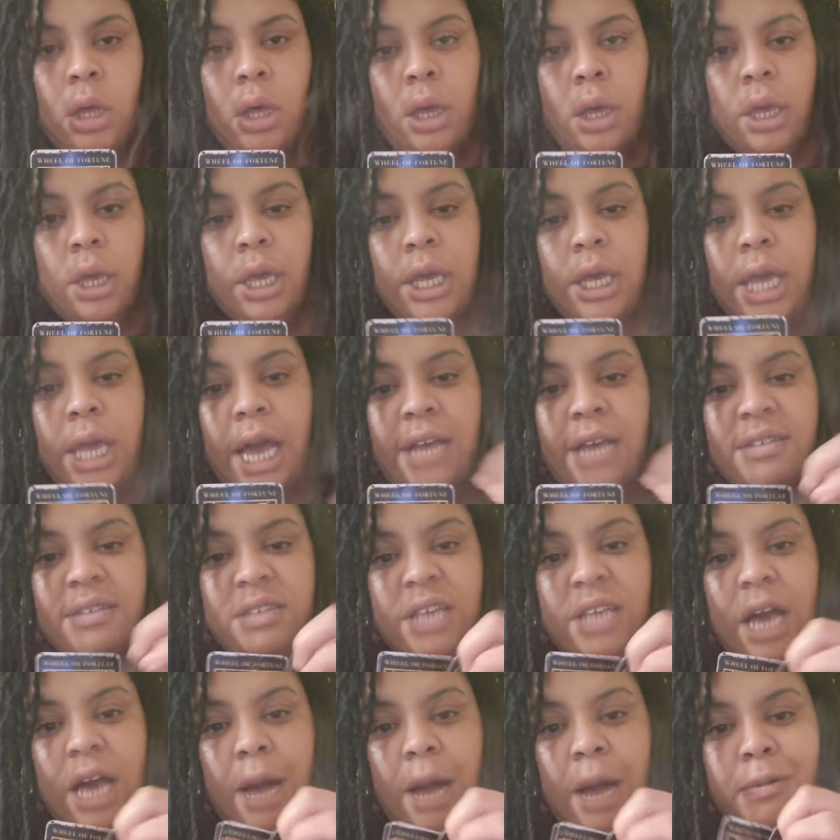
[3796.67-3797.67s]
he has
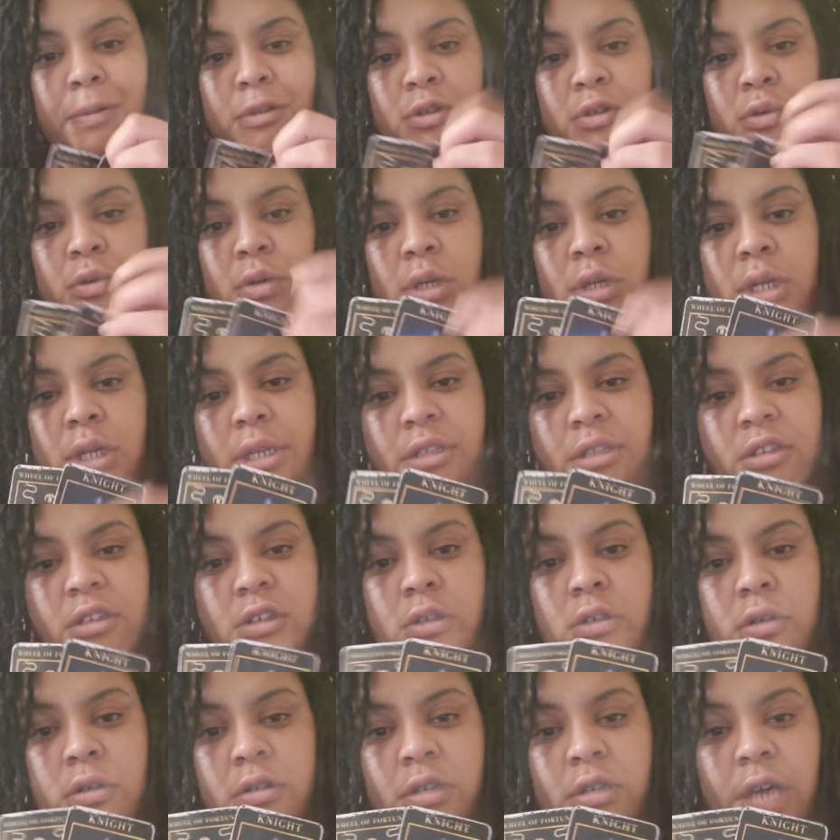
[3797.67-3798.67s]
the opportunity
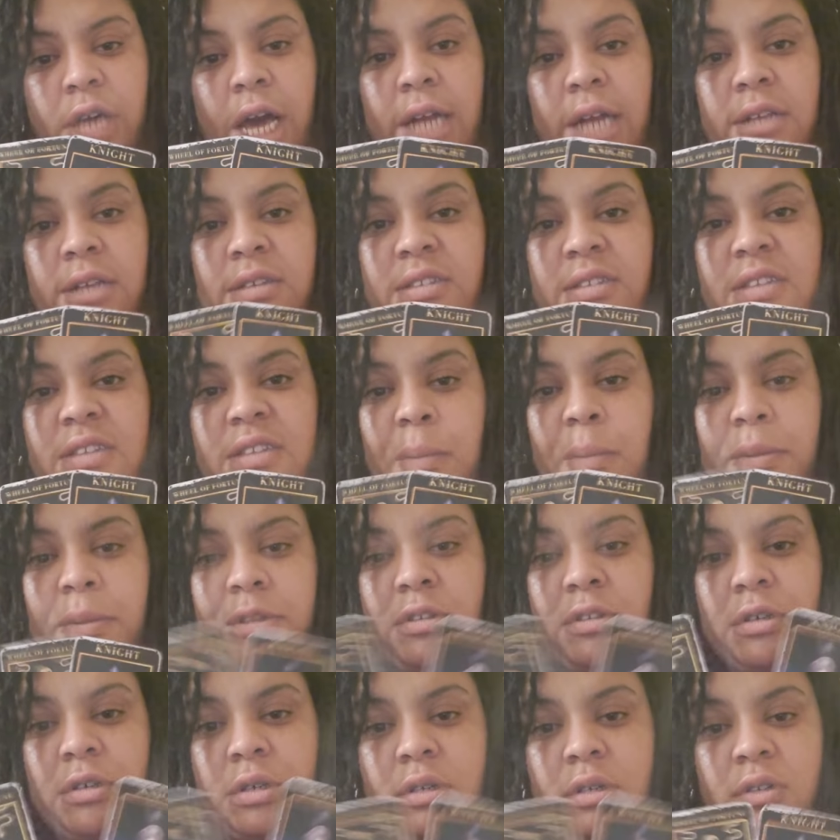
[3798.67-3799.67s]
to kind of step
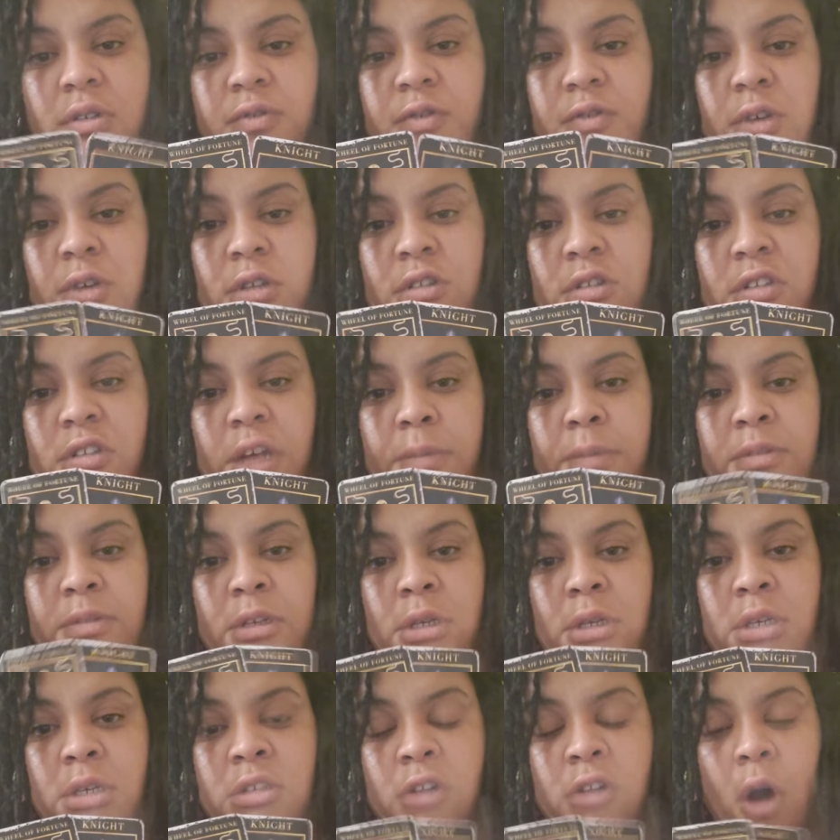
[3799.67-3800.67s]
into his footsteps
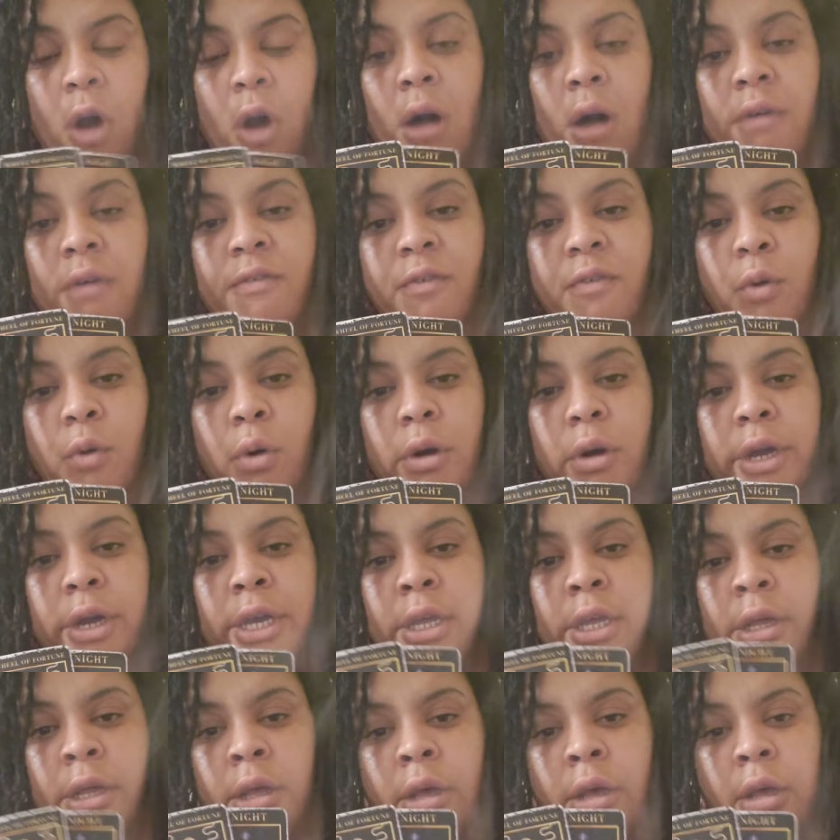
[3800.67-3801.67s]
and he's all for
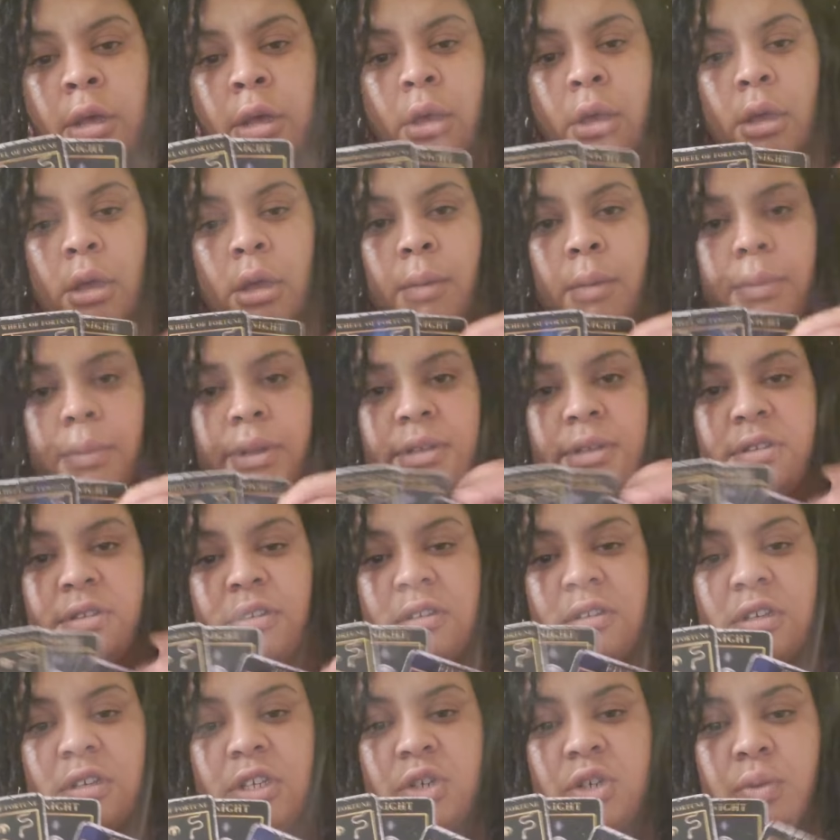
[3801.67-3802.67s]
it, but it's a
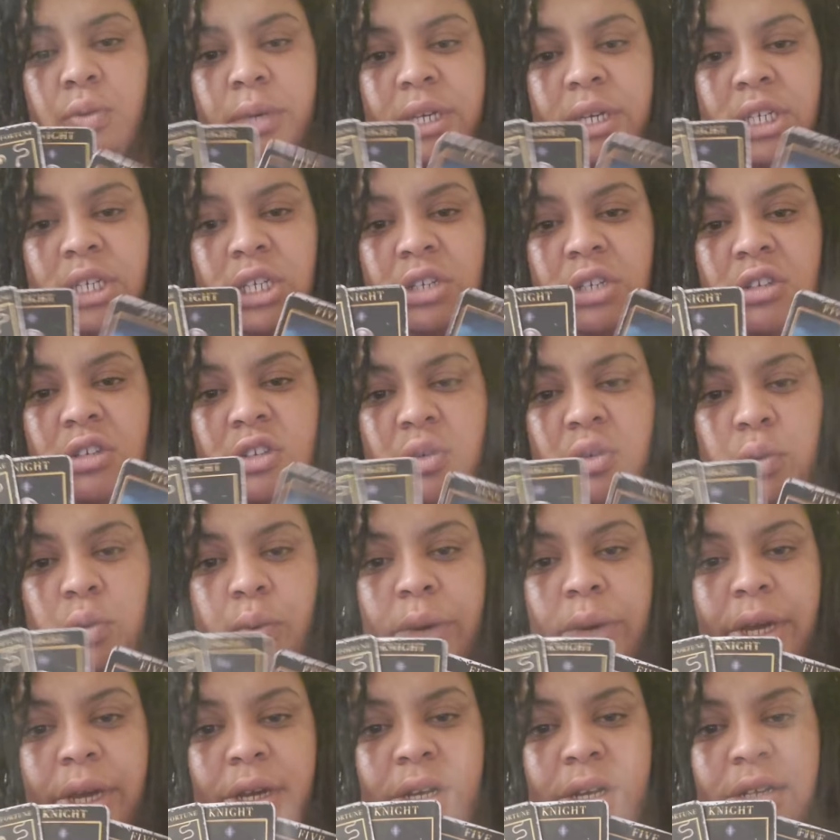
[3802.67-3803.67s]
situation to
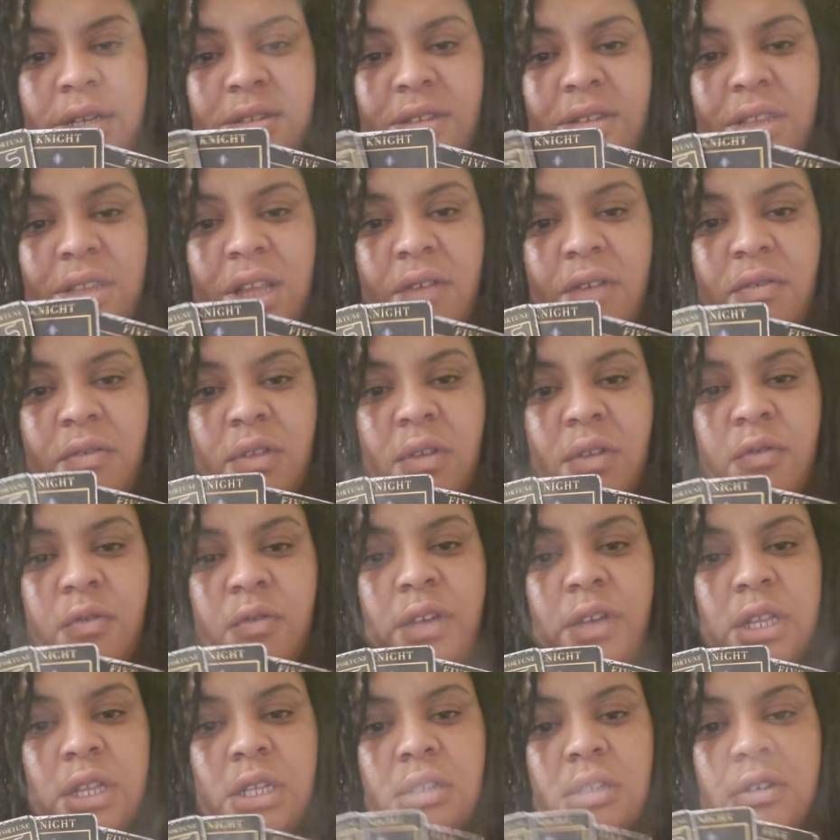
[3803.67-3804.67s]
where it's a level of
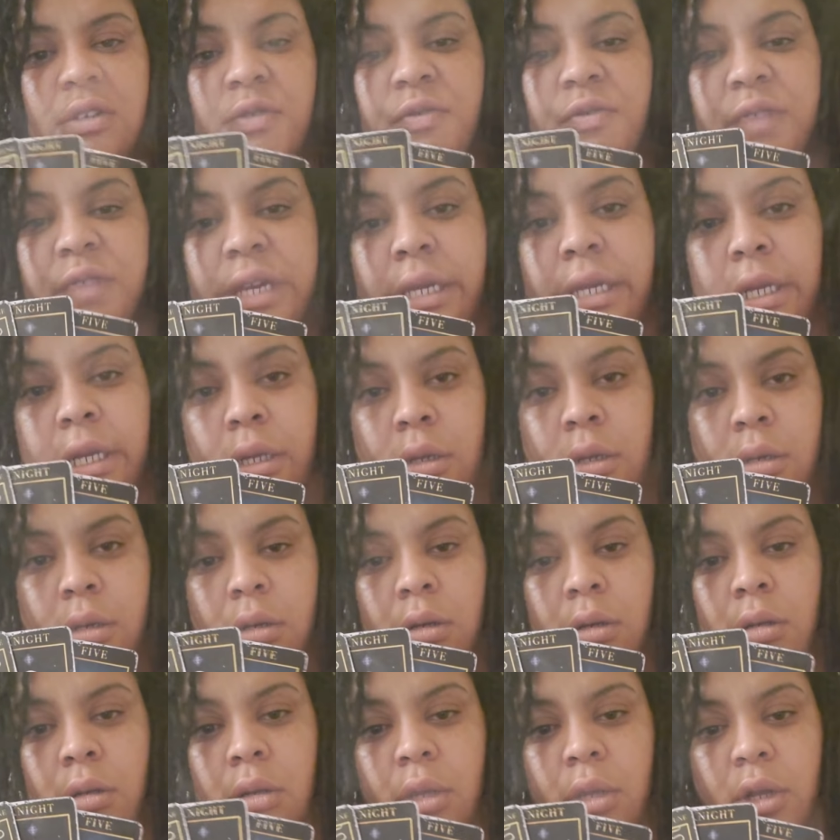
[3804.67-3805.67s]
feeling
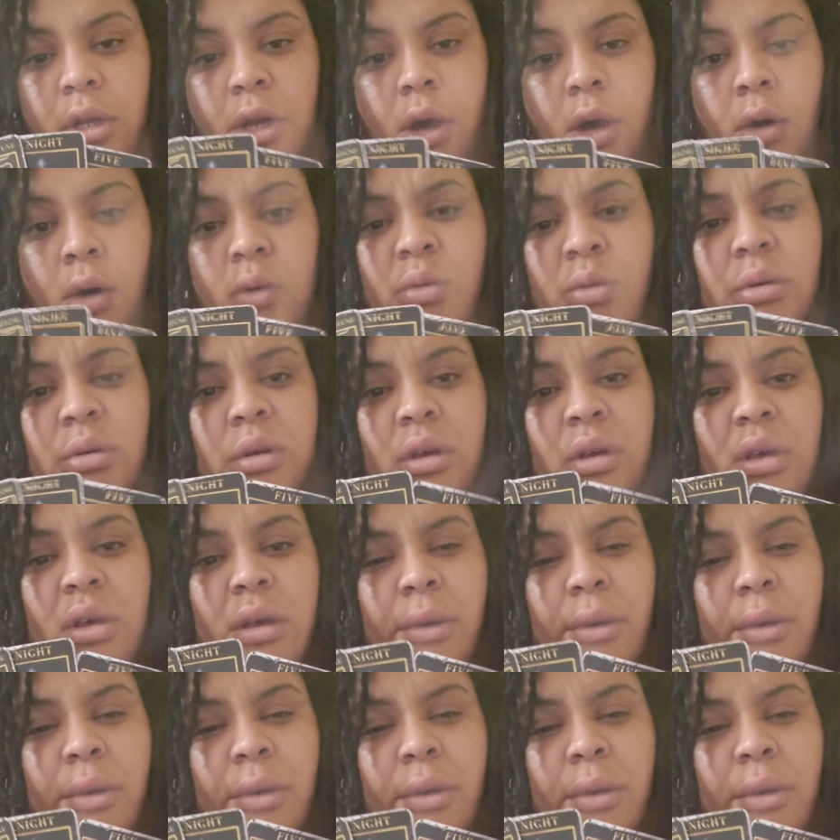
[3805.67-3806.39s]
defeated, you know?